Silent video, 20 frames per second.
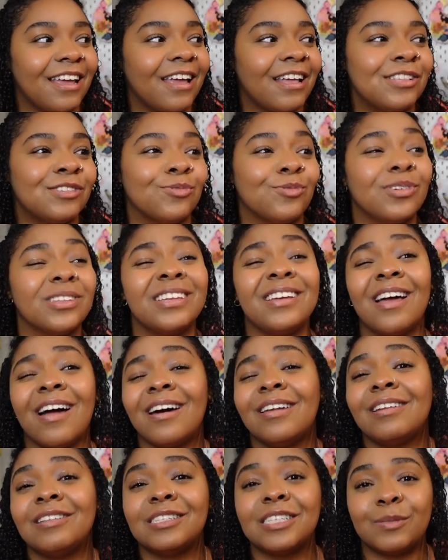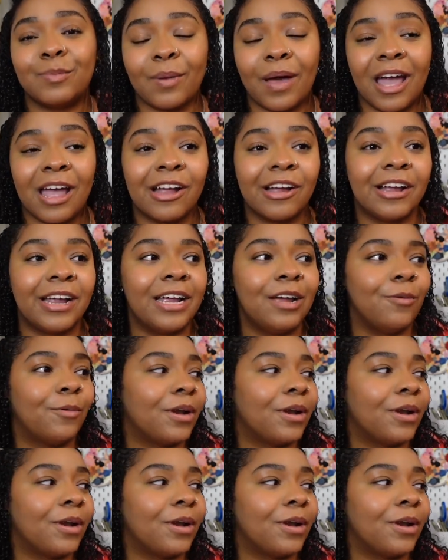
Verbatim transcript: It's really uninspiring.